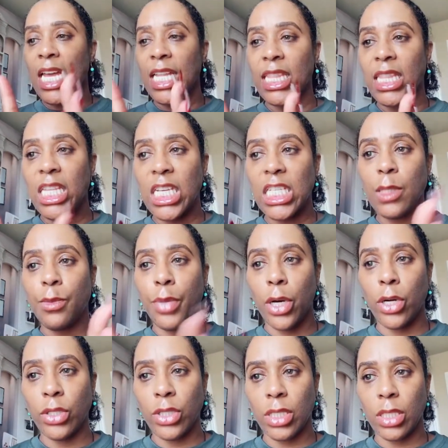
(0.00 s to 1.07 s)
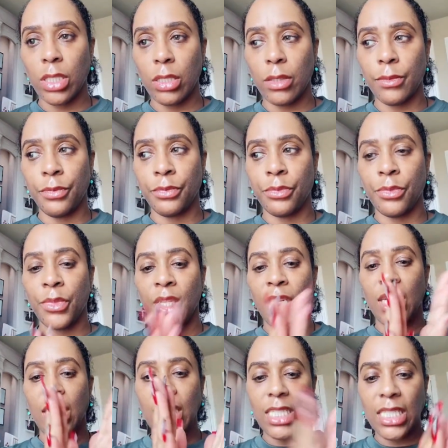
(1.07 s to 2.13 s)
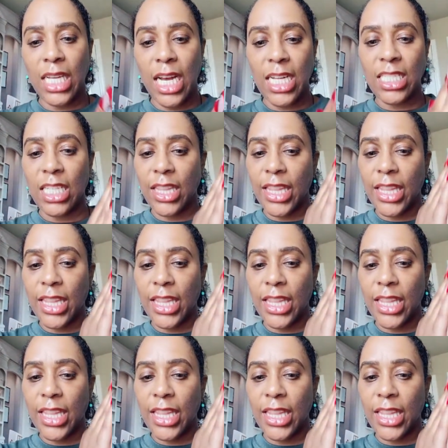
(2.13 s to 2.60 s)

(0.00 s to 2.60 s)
and this person decides